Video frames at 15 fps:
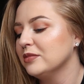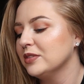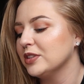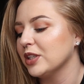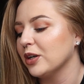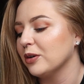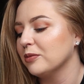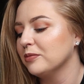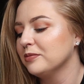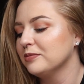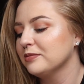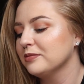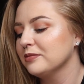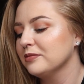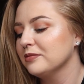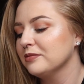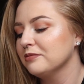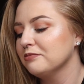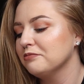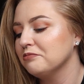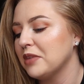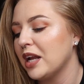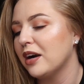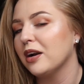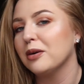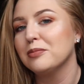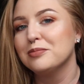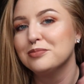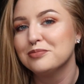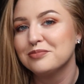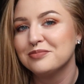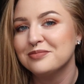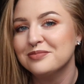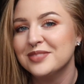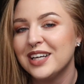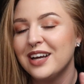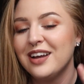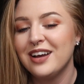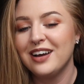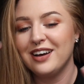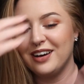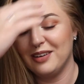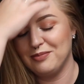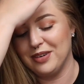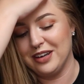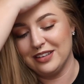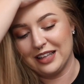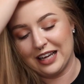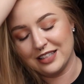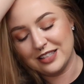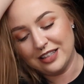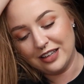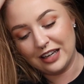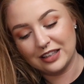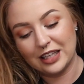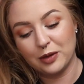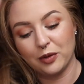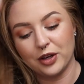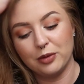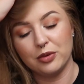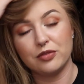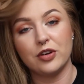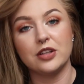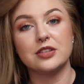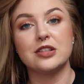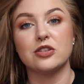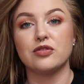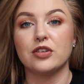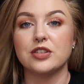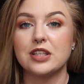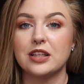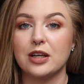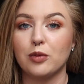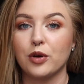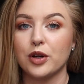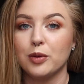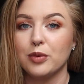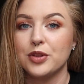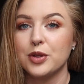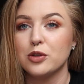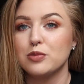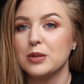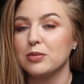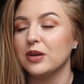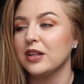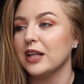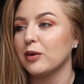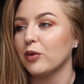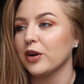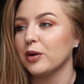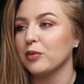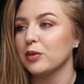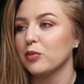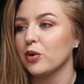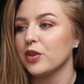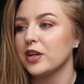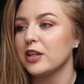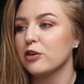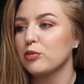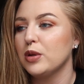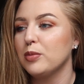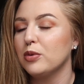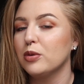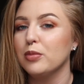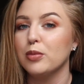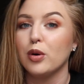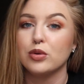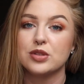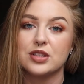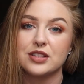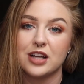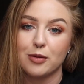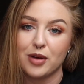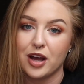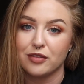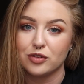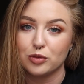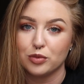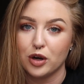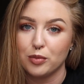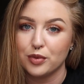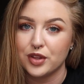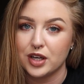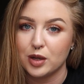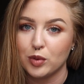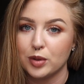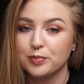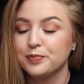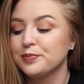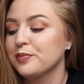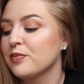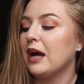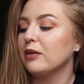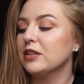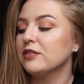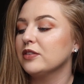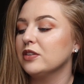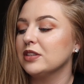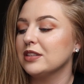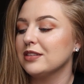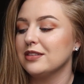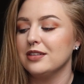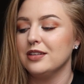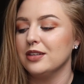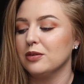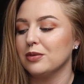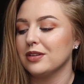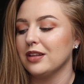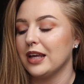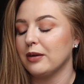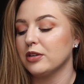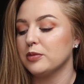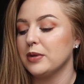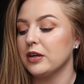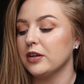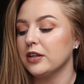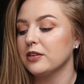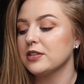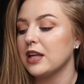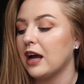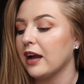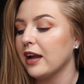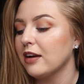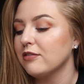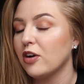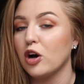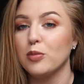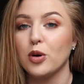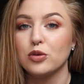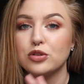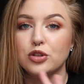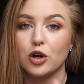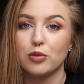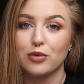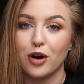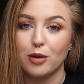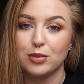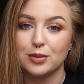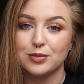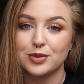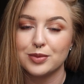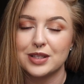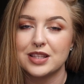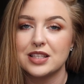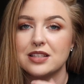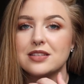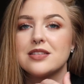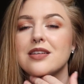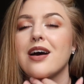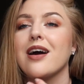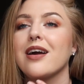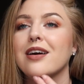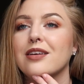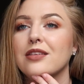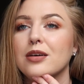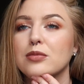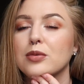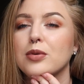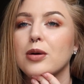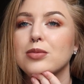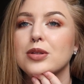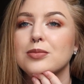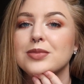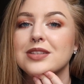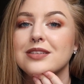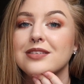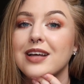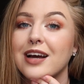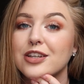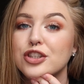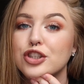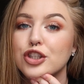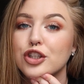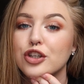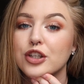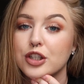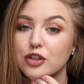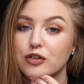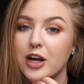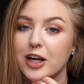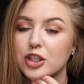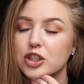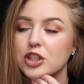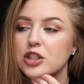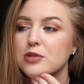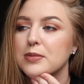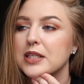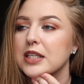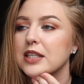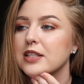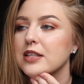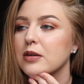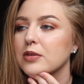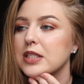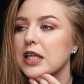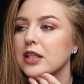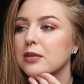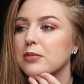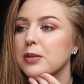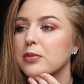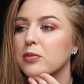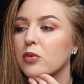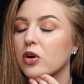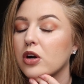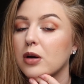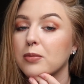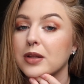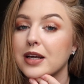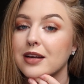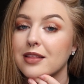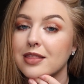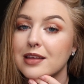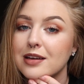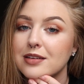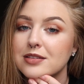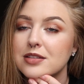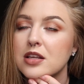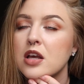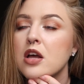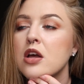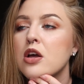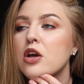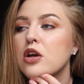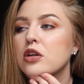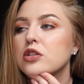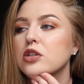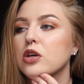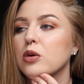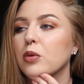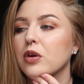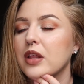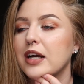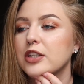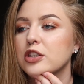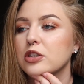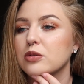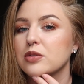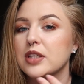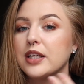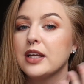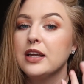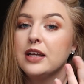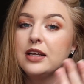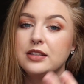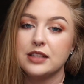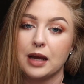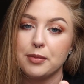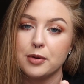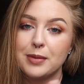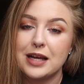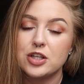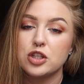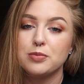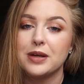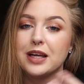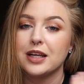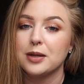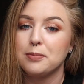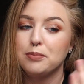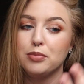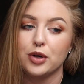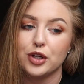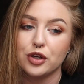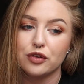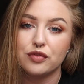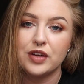So I don't know. But like I said, I like working with friends. There's friends I like working with. There's people I like working with more than other people, but most of the time I have no problem with anyone. How difficult is it to deal with language barriers? I have almost no problems with this. I had a lot more problems last year in attractions because I was telling people more complicated things. So where last year it was like, tap your magic band, put your